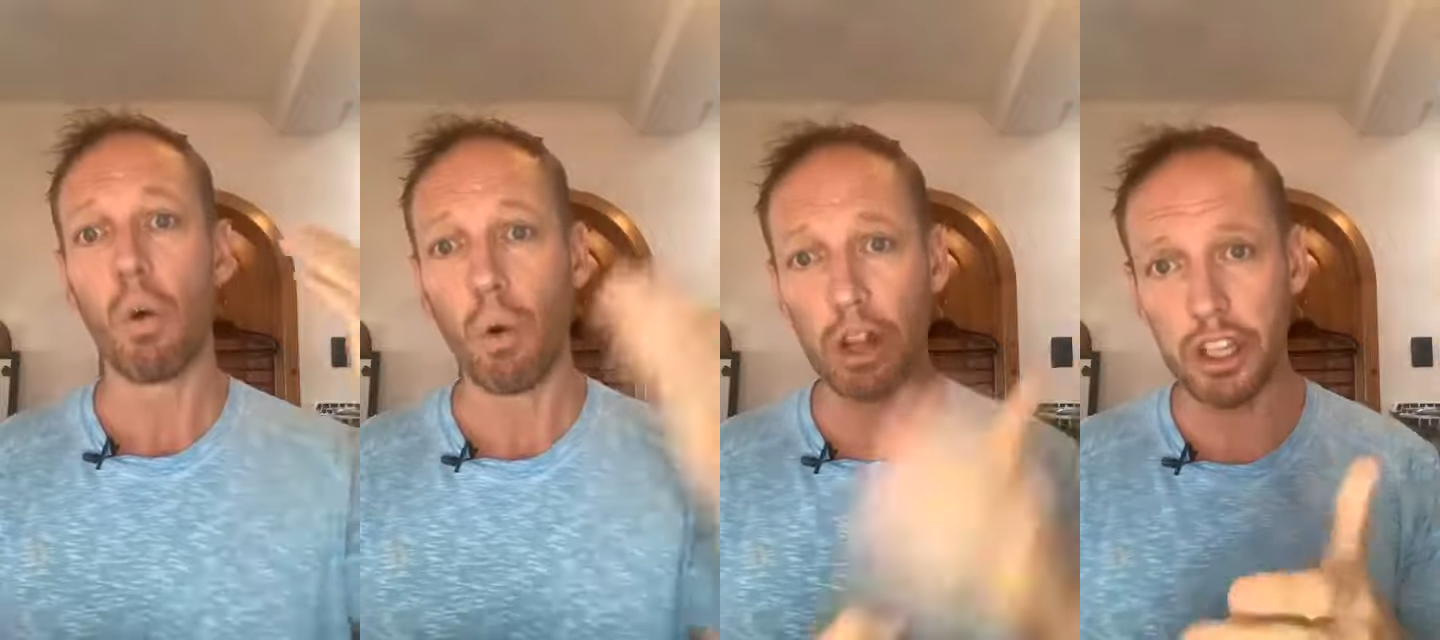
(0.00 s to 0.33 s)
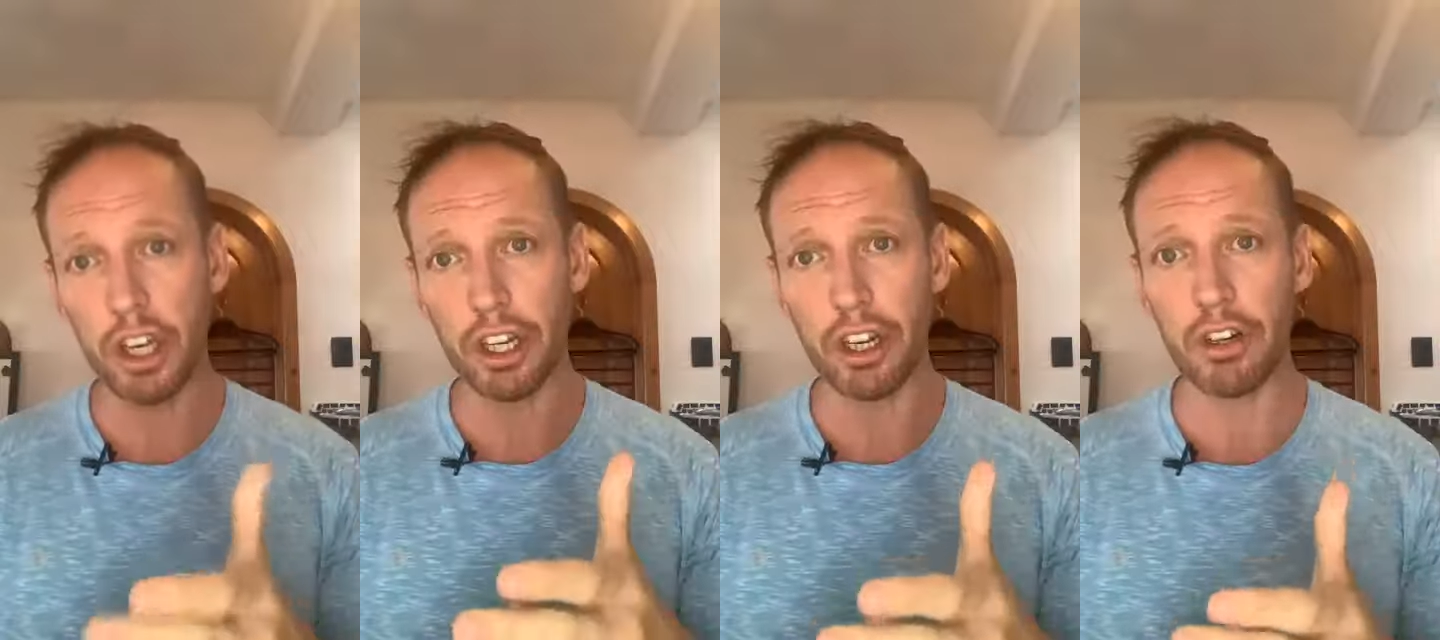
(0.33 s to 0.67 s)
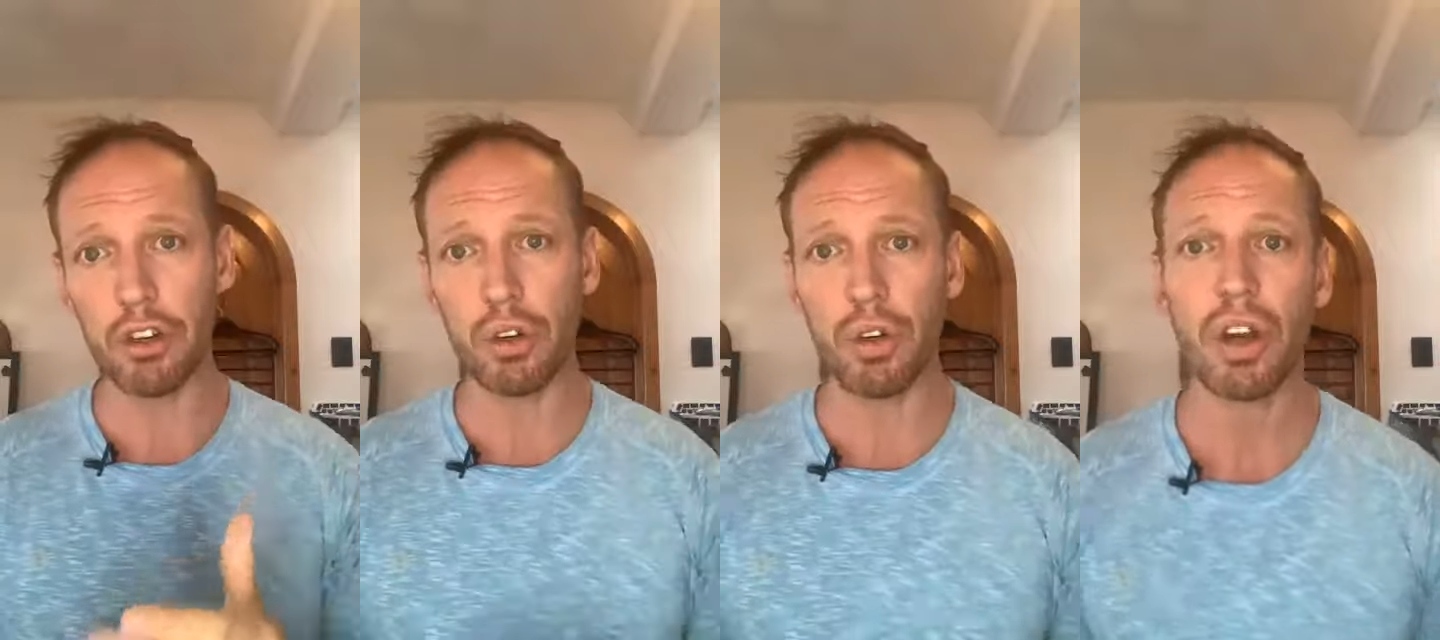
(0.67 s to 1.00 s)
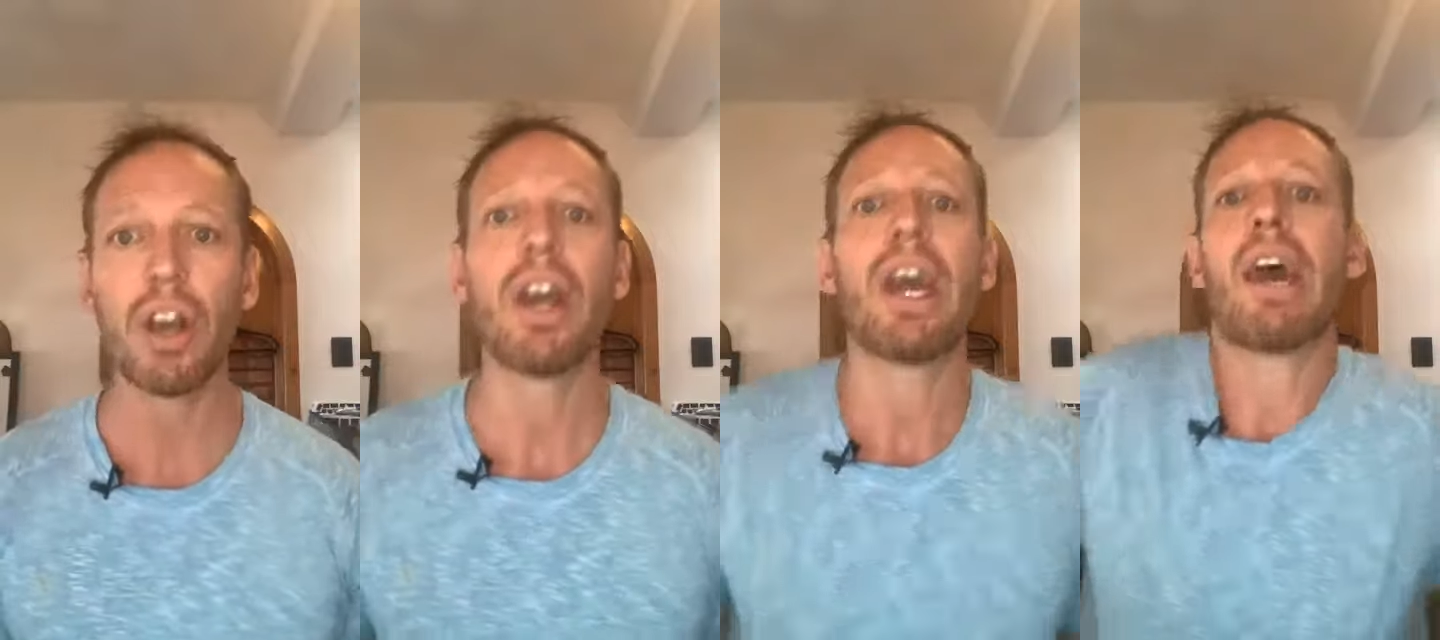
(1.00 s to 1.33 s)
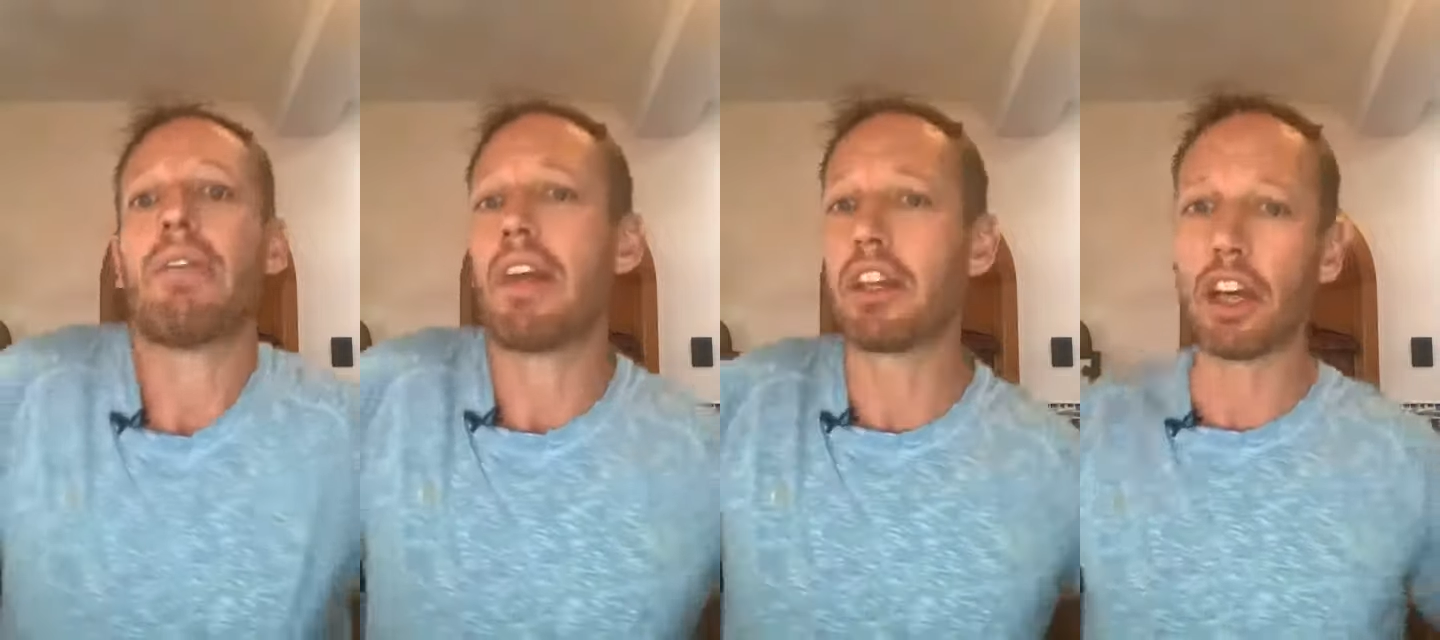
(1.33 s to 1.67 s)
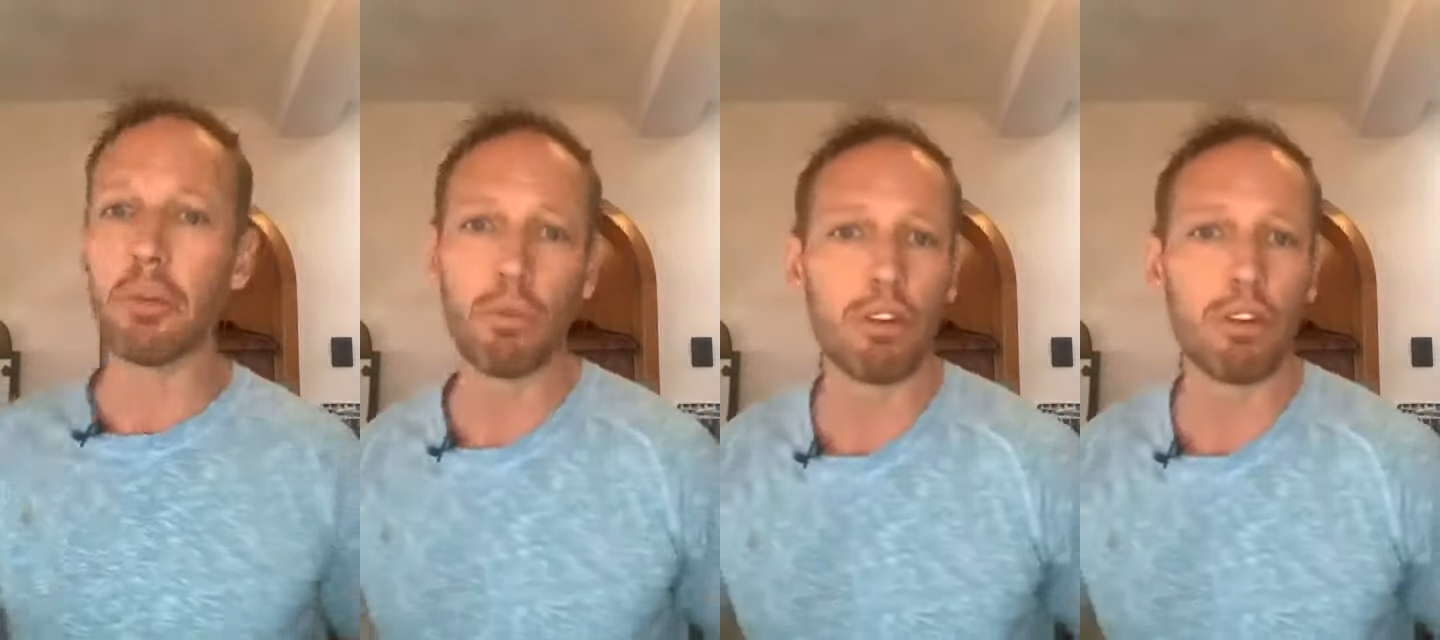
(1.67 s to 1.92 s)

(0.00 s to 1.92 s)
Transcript: what you're going to do, and then go and